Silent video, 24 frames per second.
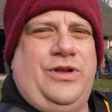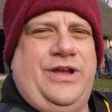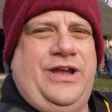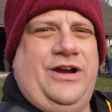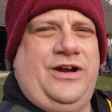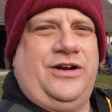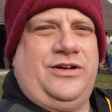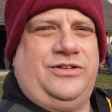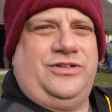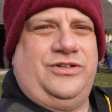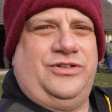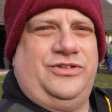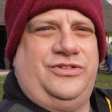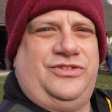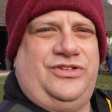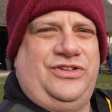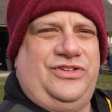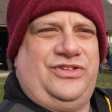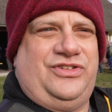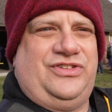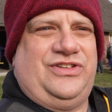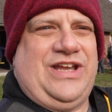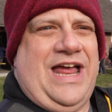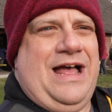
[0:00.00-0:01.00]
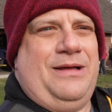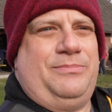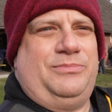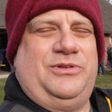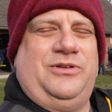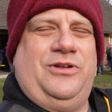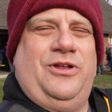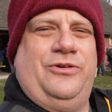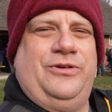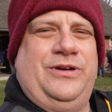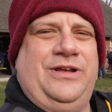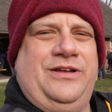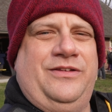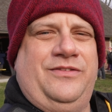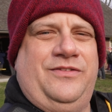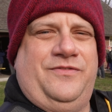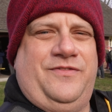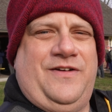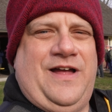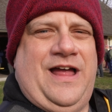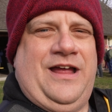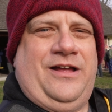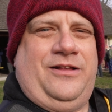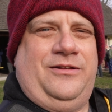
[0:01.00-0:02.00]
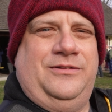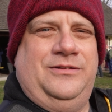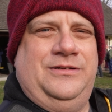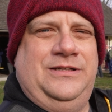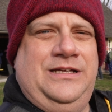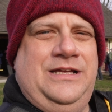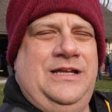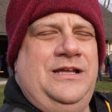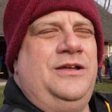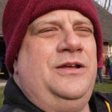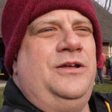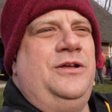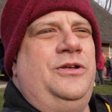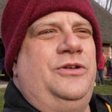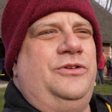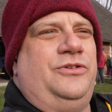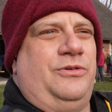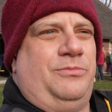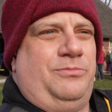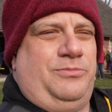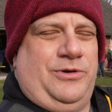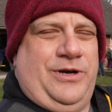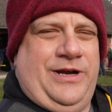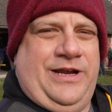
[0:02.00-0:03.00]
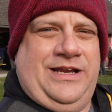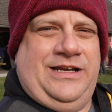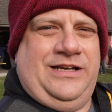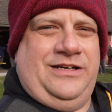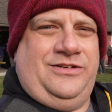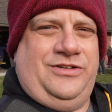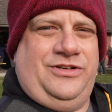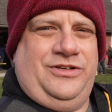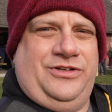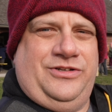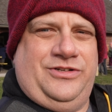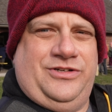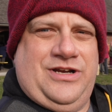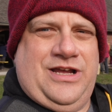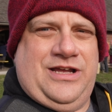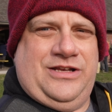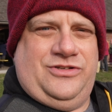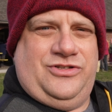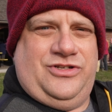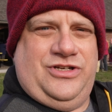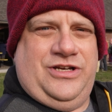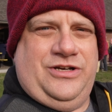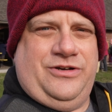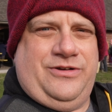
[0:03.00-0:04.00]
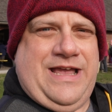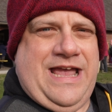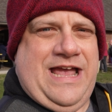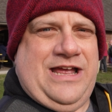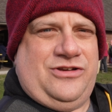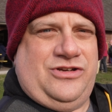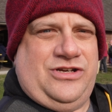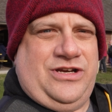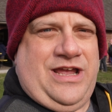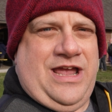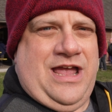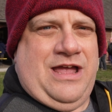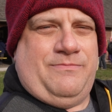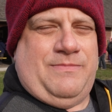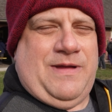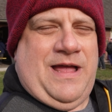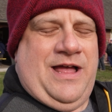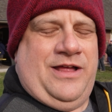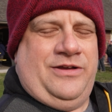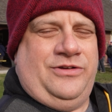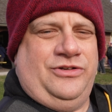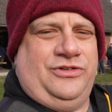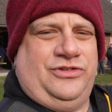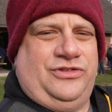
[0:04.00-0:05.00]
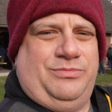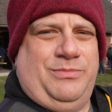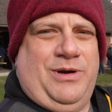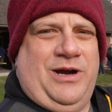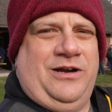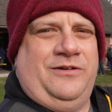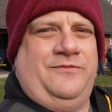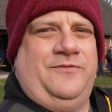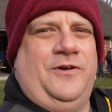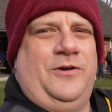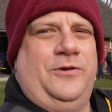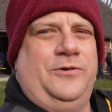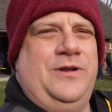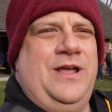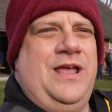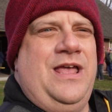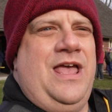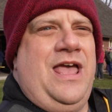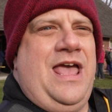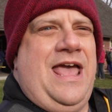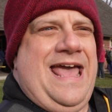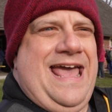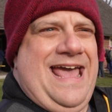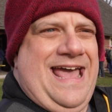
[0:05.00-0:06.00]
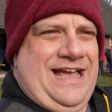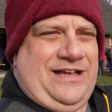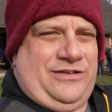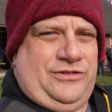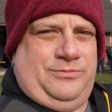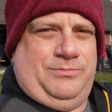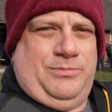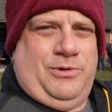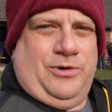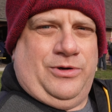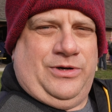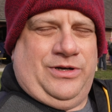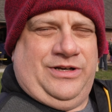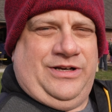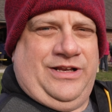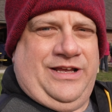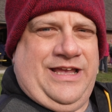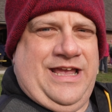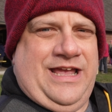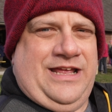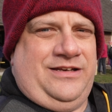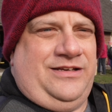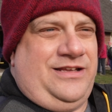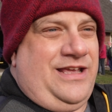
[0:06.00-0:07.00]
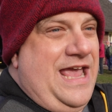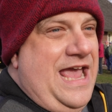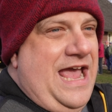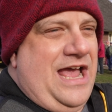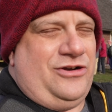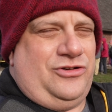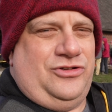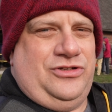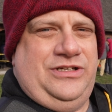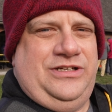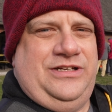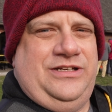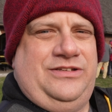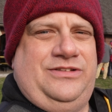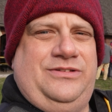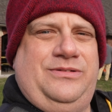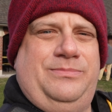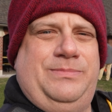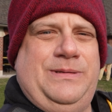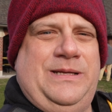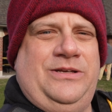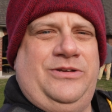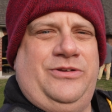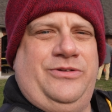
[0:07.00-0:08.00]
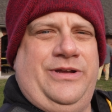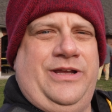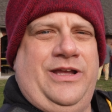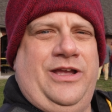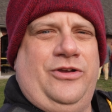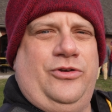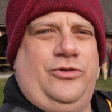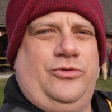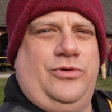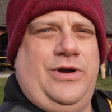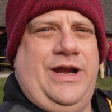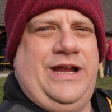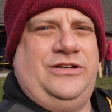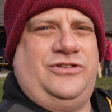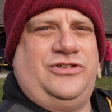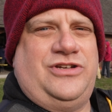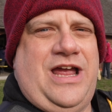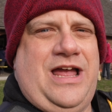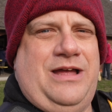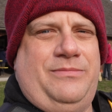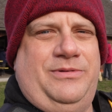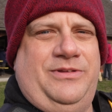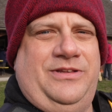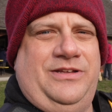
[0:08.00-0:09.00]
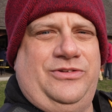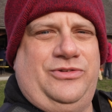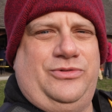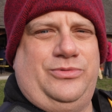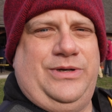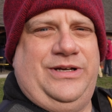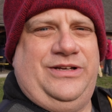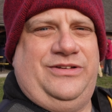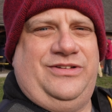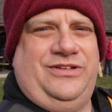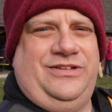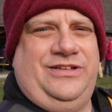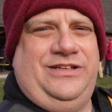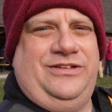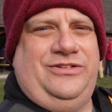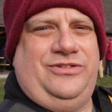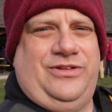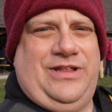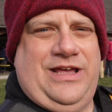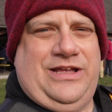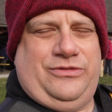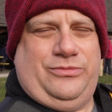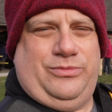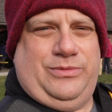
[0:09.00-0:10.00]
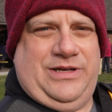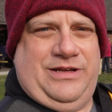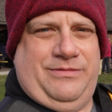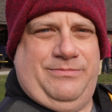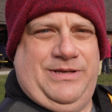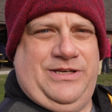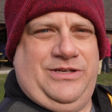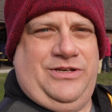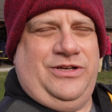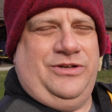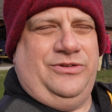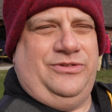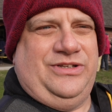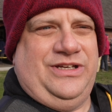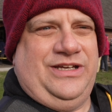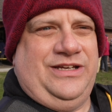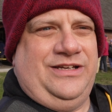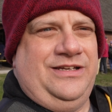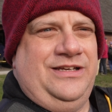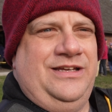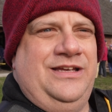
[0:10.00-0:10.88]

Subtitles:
characters stops loading of the file. So bring it into your geocaching app on your smartphone, export it again. Cachely has been doing a great job of this recently, so that's what I've been using.